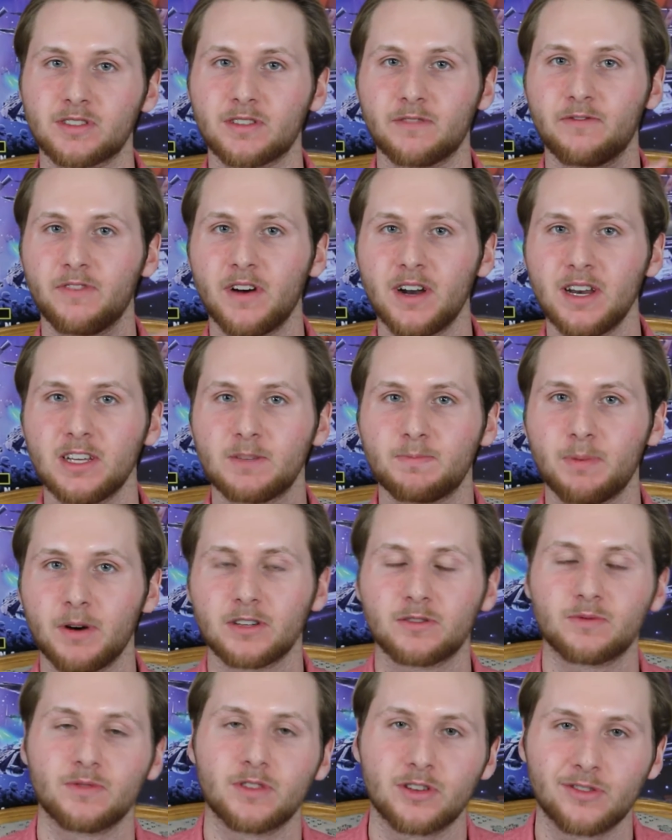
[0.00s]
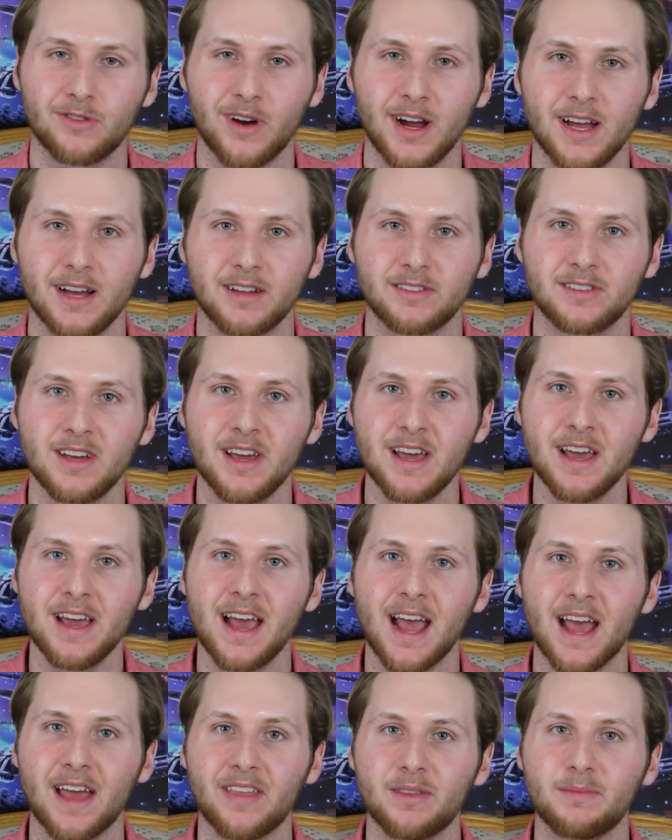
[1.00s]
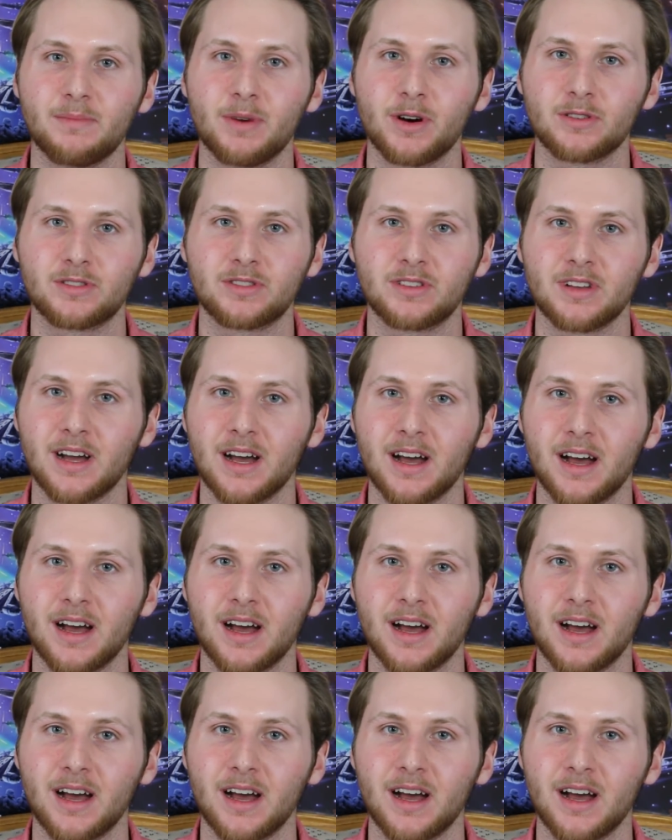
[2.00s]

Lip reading: The funniest parts were the tryouts, and the most,